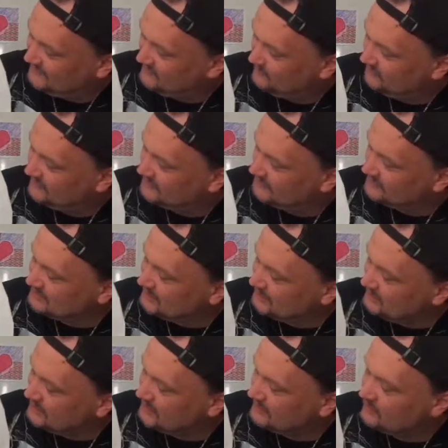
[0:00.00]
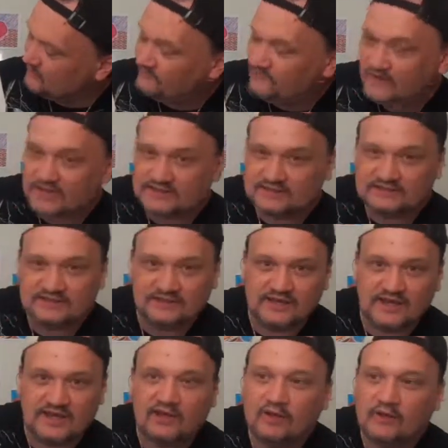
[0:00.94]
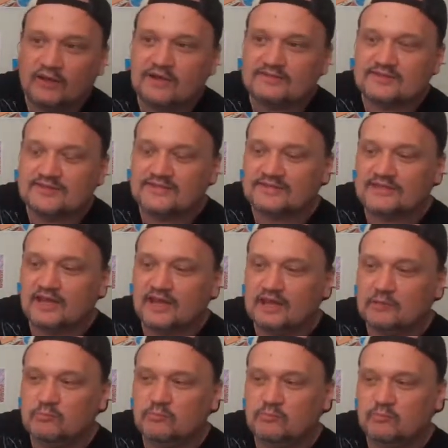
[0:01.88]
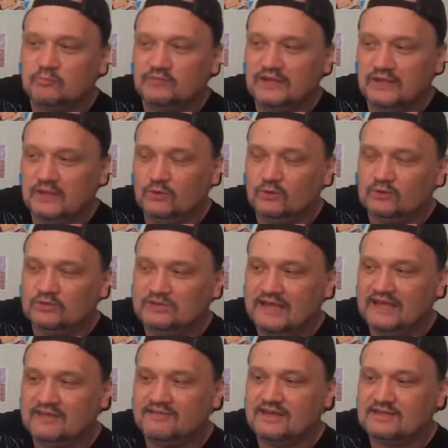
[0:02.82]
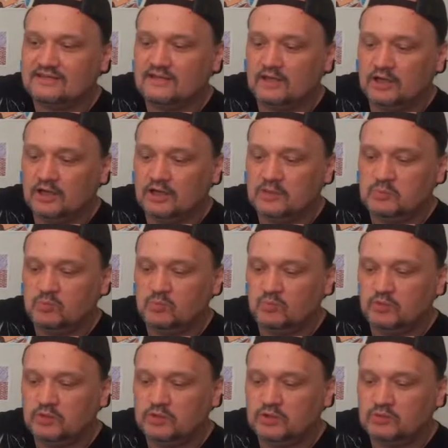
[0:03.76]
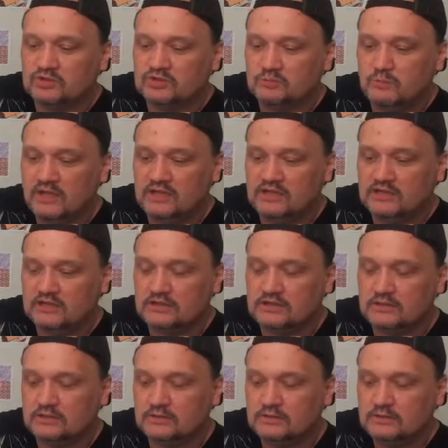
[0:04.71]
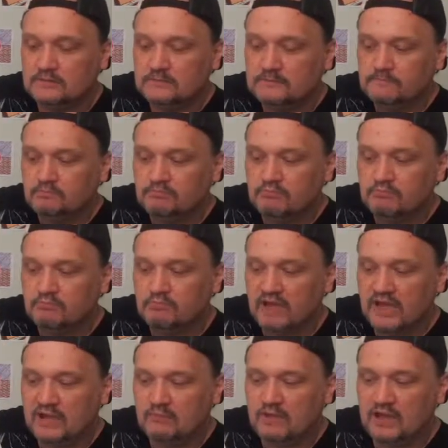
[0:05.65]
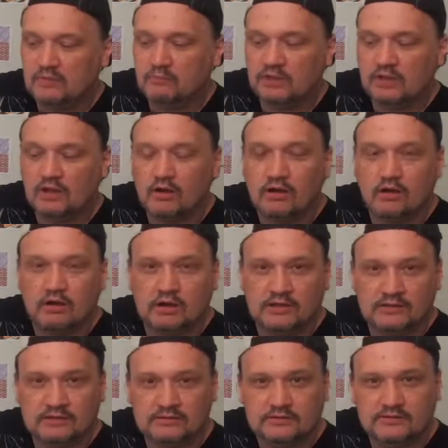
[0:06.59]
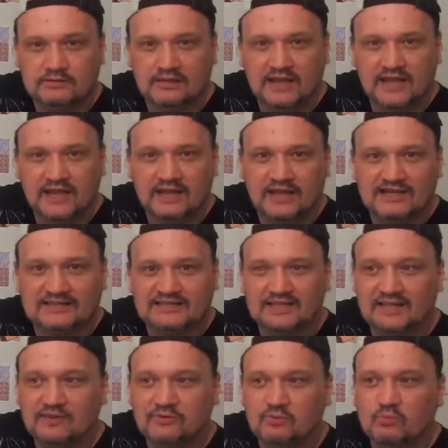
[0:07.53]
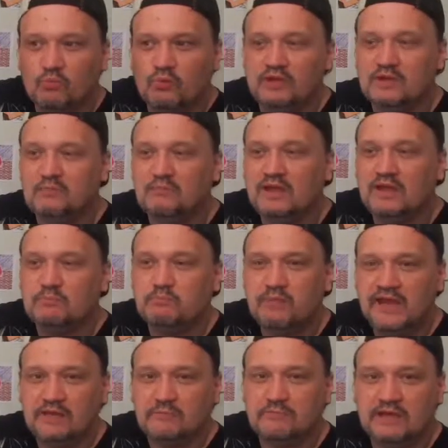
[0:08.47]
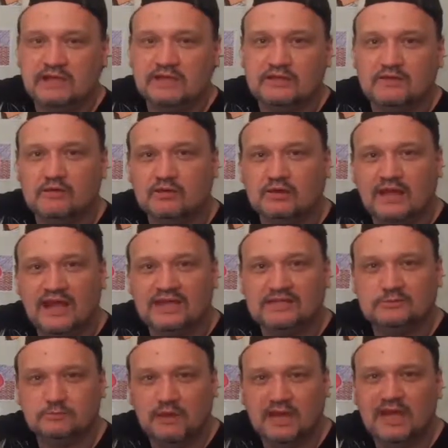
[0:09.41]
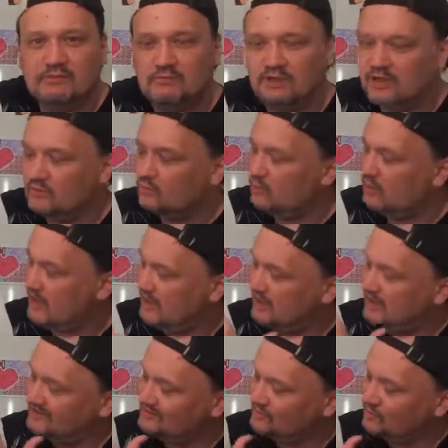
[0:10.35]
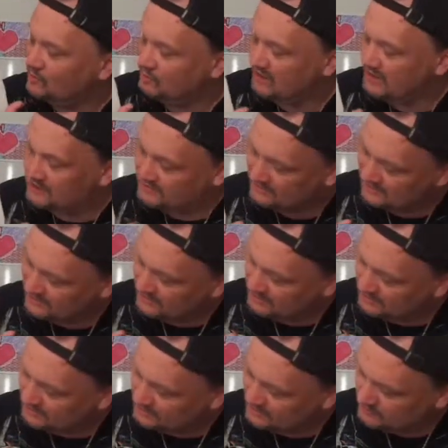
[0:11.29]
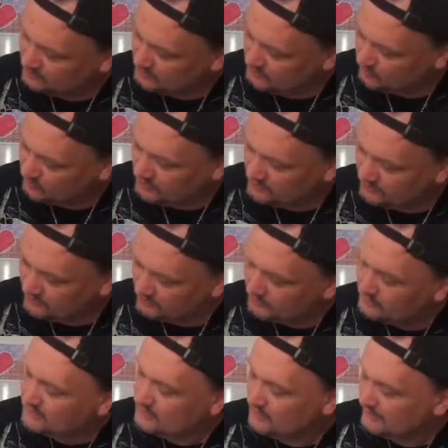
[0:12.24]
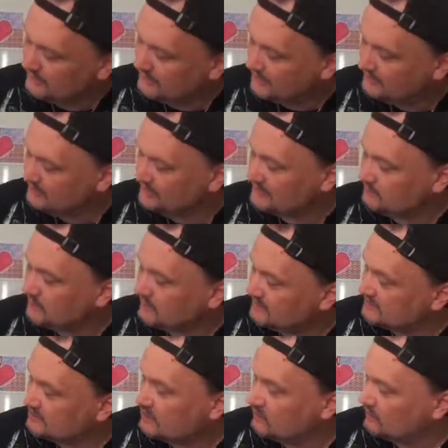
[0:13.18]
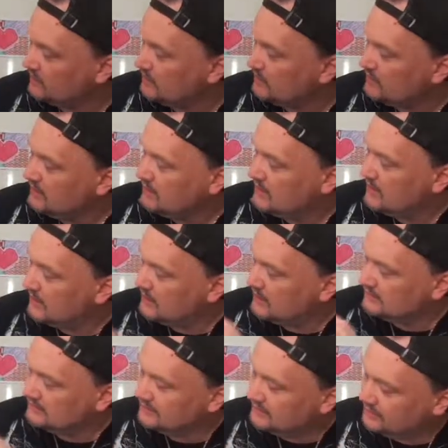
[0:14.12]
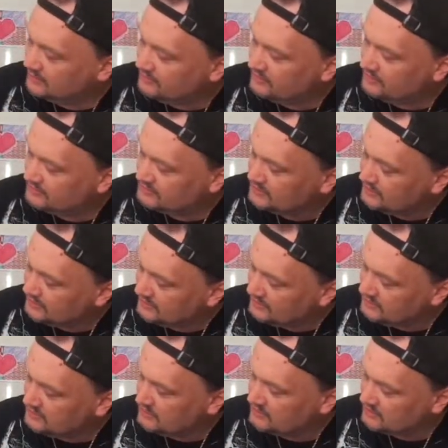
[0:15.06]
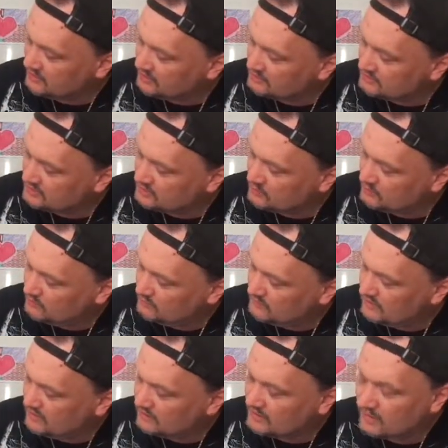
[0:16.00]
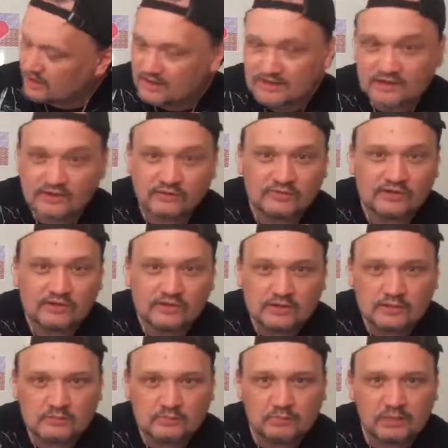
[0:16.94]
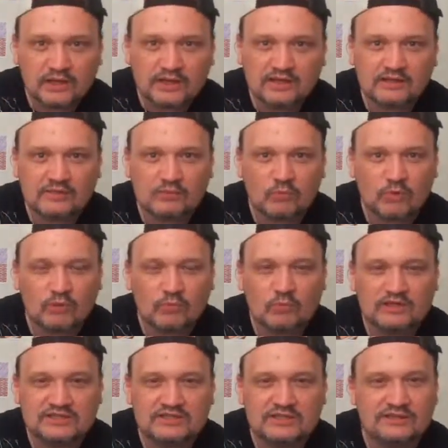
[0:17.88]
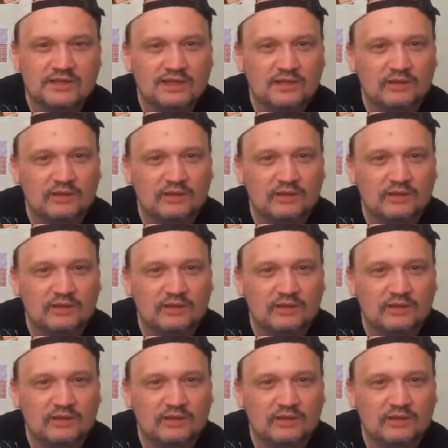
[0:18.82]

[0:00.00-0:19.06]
Yep. See, you got no face. Now, at the time, it was at that time when they was making Batman Beyond. And I said, what would make Batman as Batman had no mask and just be regular? And I did this myself. And here's a costume that kind of being what we see